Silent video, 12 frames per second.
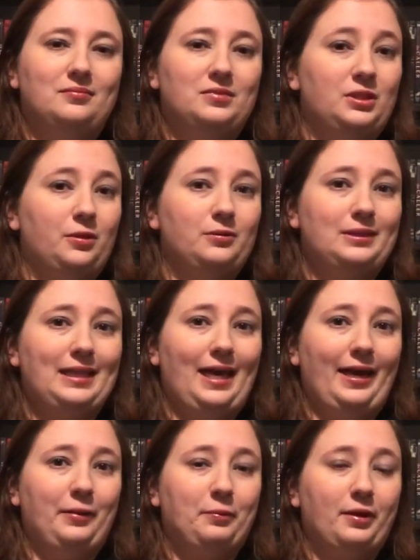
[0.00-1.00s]
So
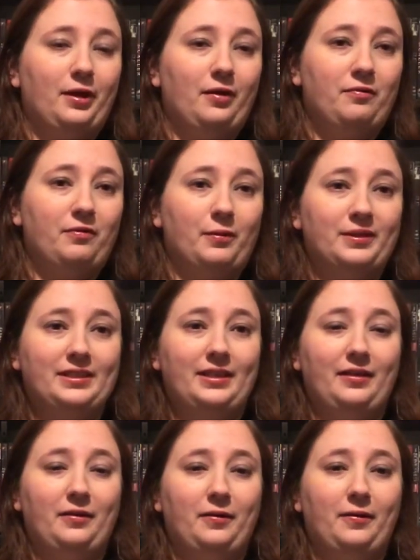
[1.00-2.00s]
today we're
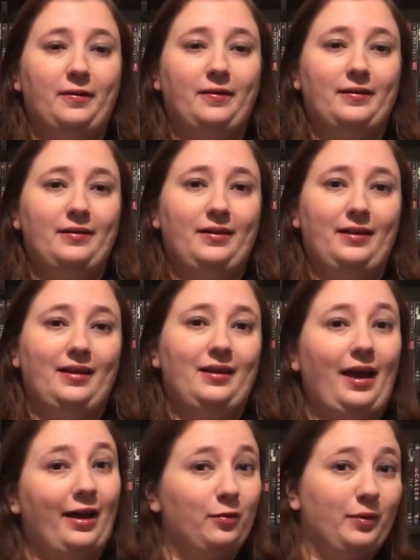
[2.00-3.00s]
focusing on the
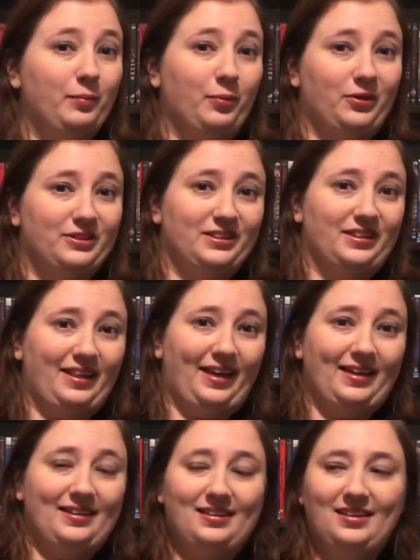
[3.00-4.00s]
Halloween portion of
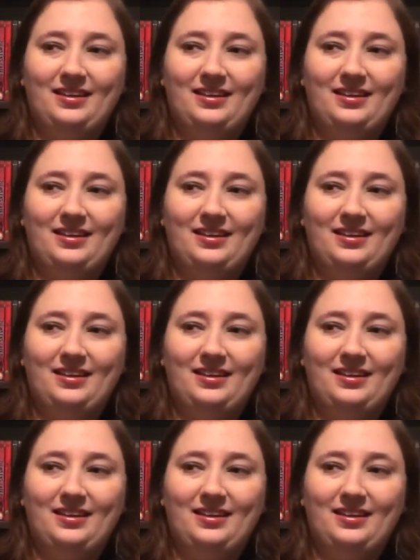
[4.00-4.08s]
that.